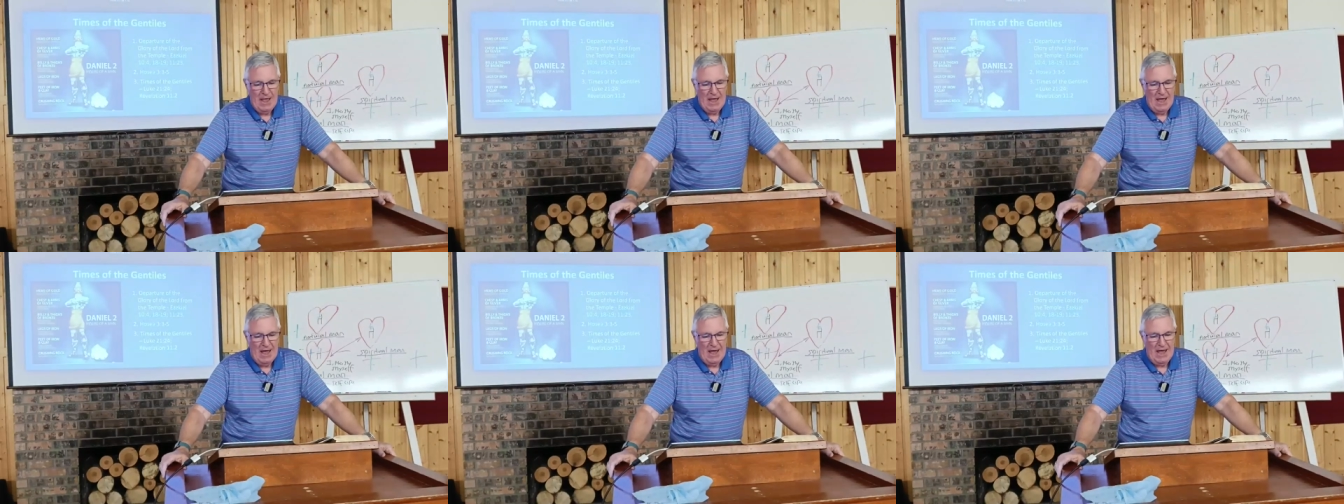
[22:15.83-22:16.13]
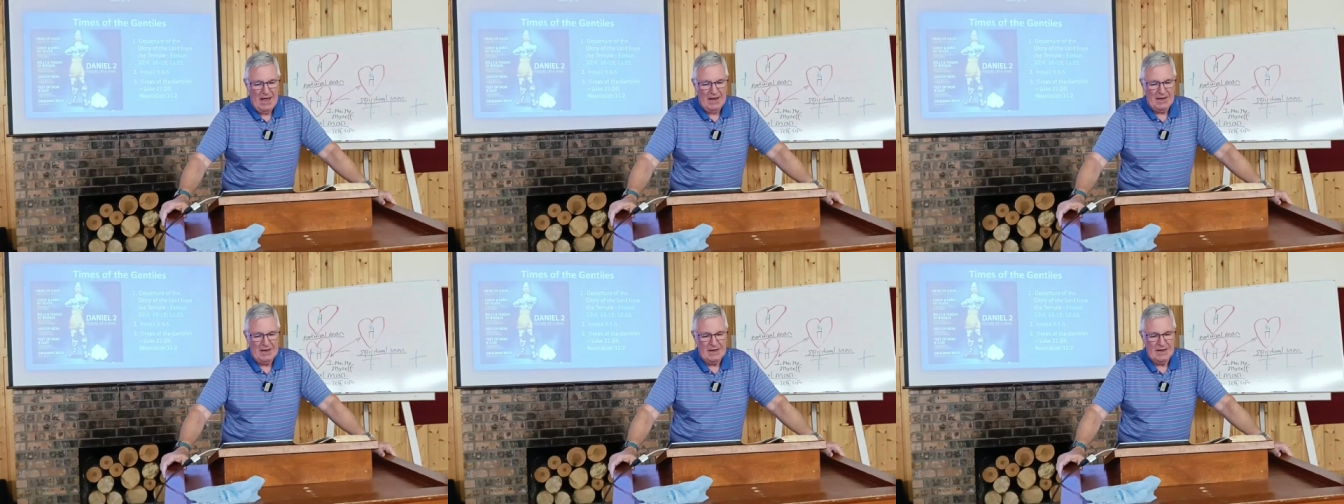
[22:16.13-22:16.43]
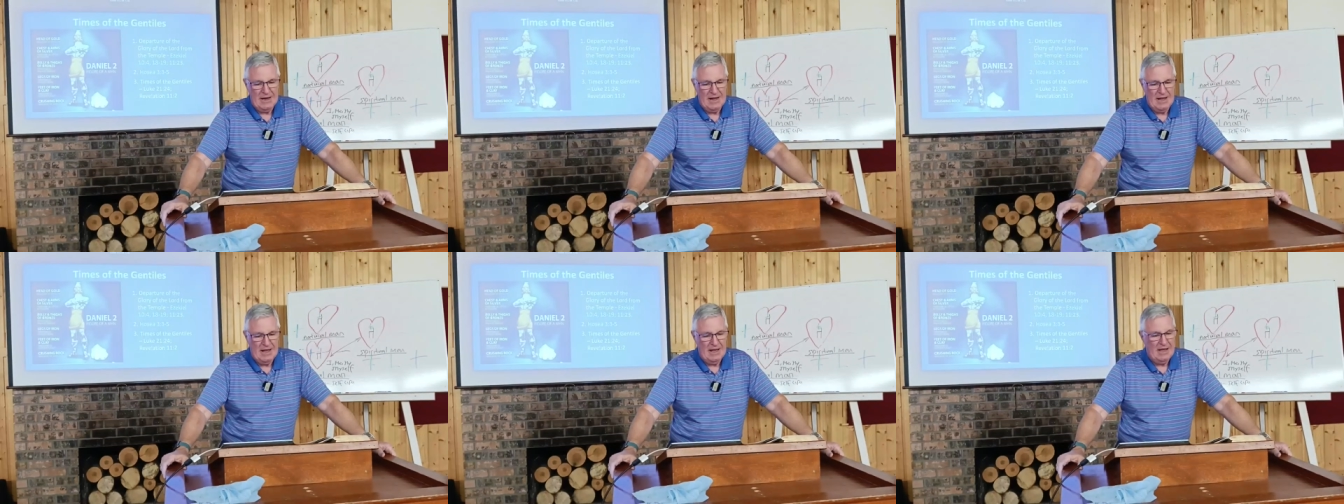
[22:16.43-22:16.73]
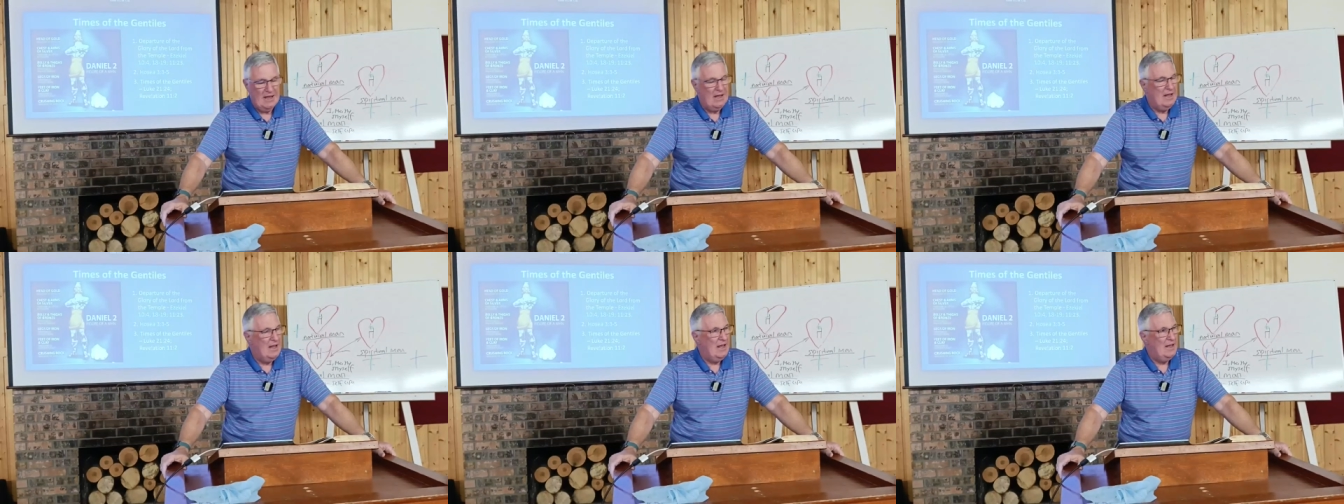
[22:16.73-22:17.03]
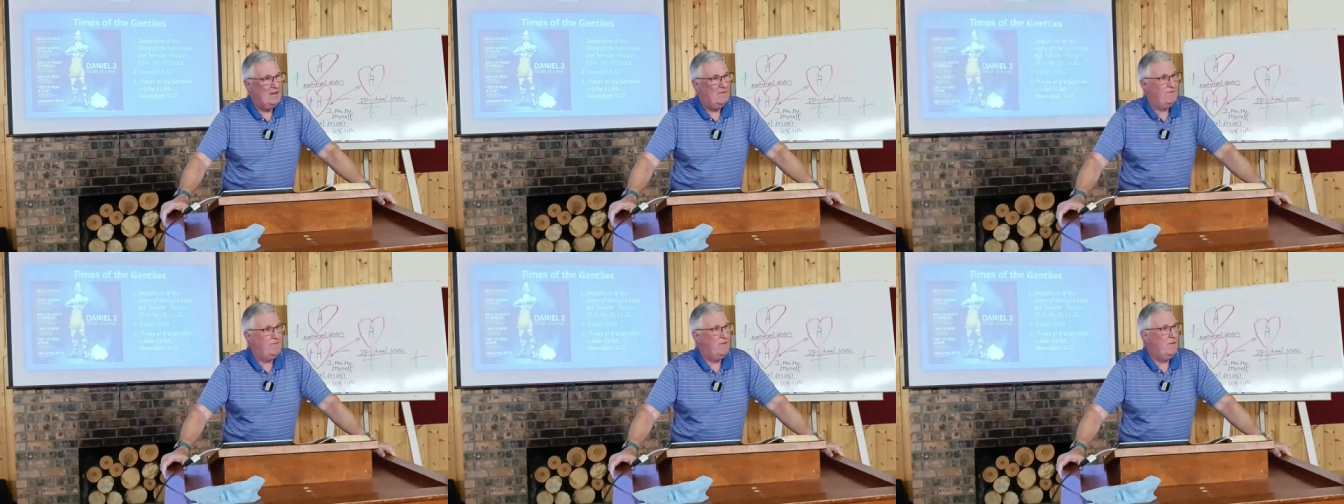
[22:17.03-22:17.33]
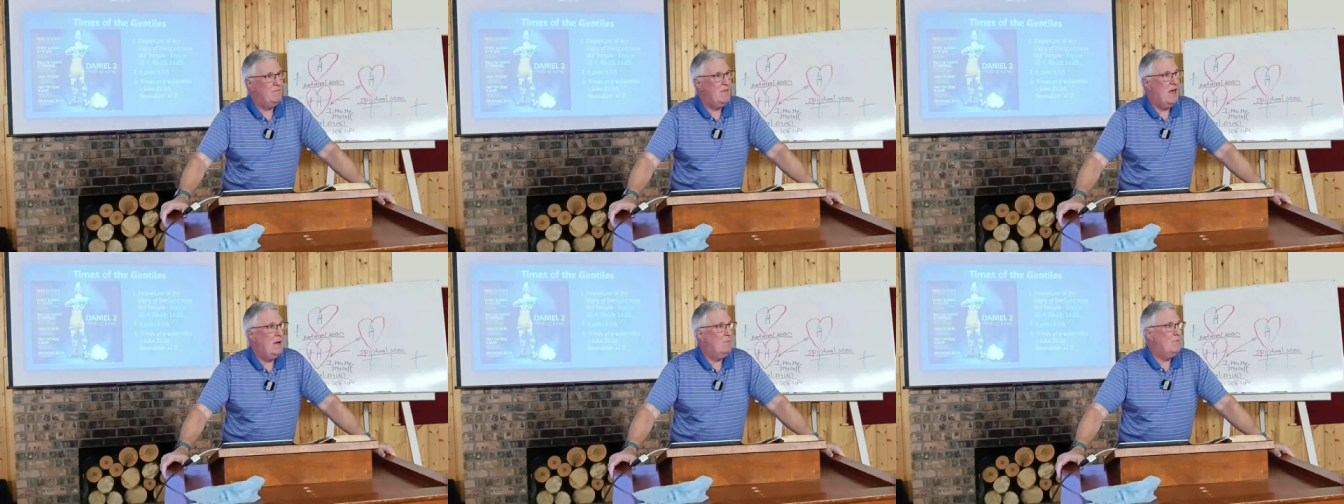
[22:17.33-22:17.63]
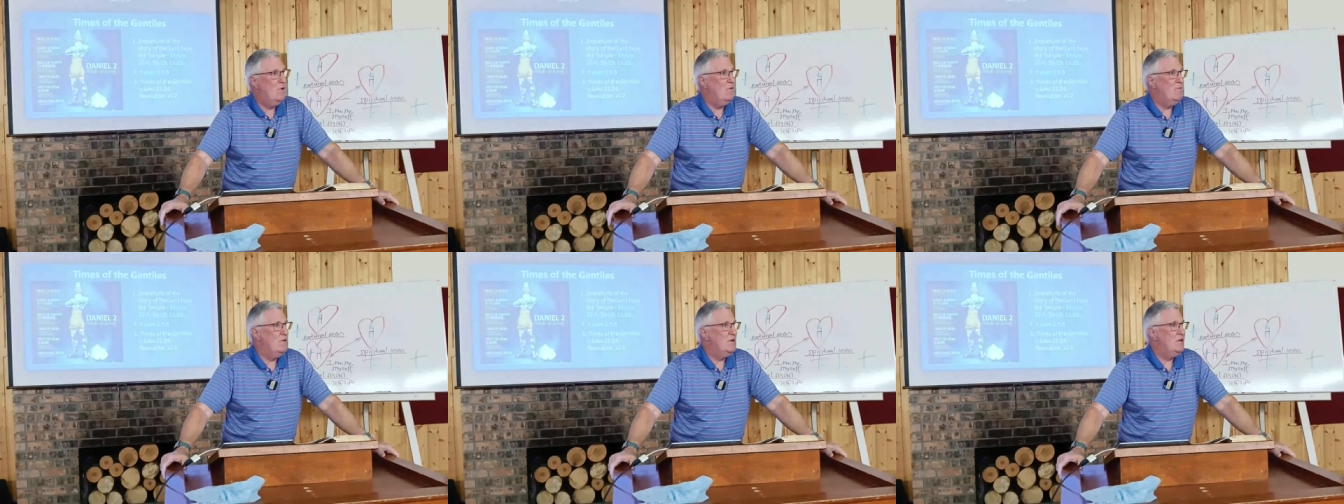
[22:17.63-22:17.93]
And uh, uh from that
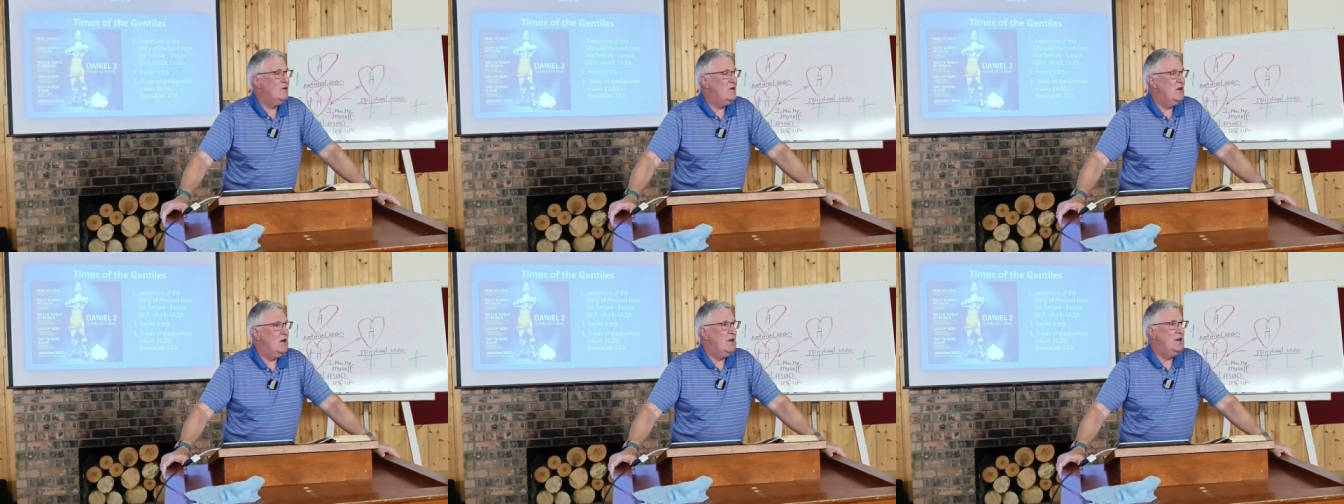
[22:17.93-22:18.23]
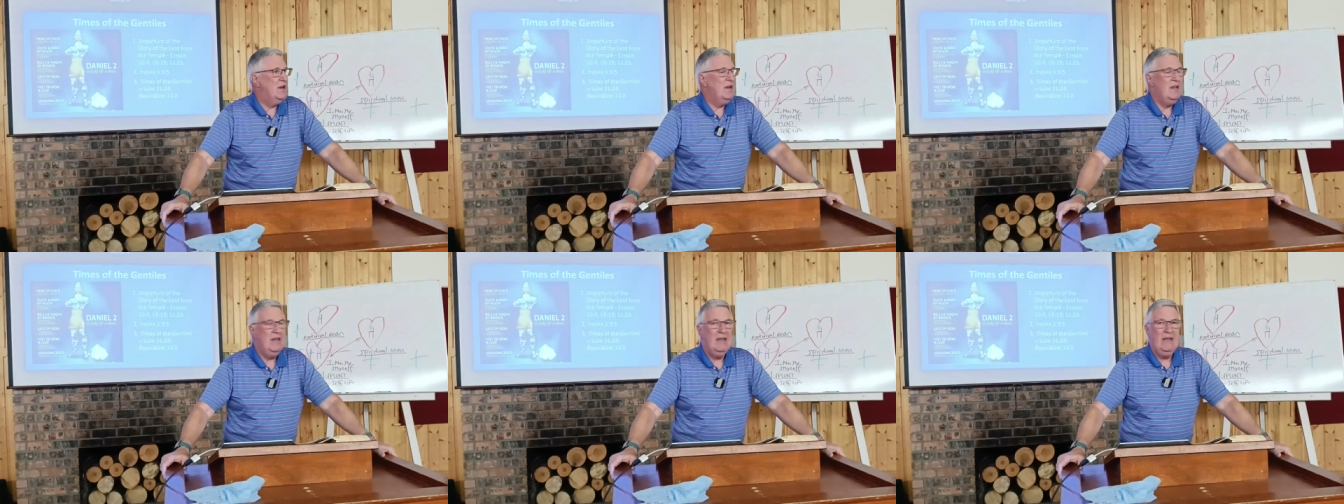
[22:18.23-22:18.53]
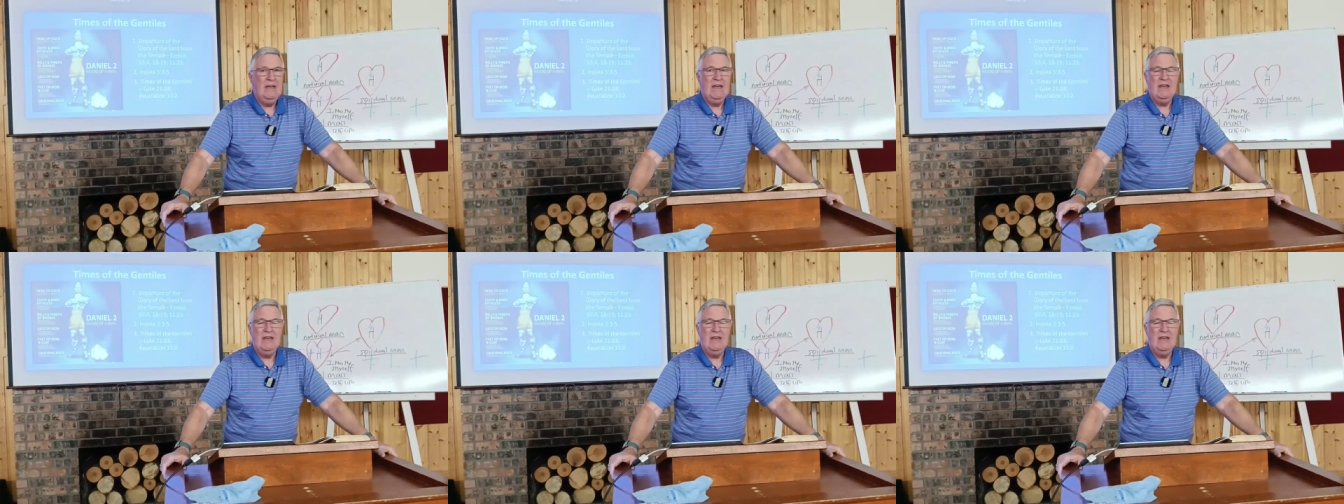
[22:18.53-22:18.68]
moment on,